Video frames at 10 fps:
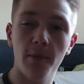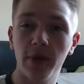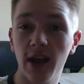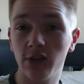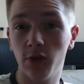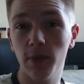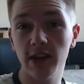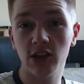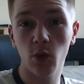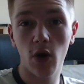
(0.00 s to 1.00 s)
But that's for me
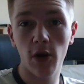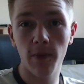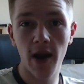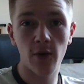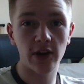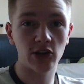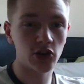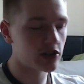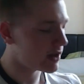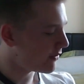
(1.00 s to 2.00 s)
to worry about. It's
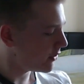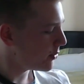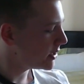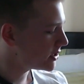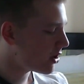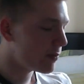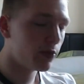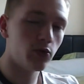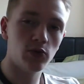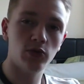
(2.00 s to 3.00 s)
just a few
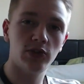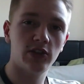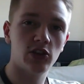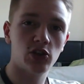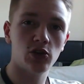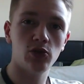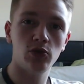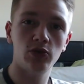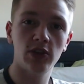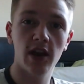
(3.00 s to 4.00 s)
examples to
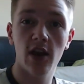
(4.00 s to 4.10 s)
choose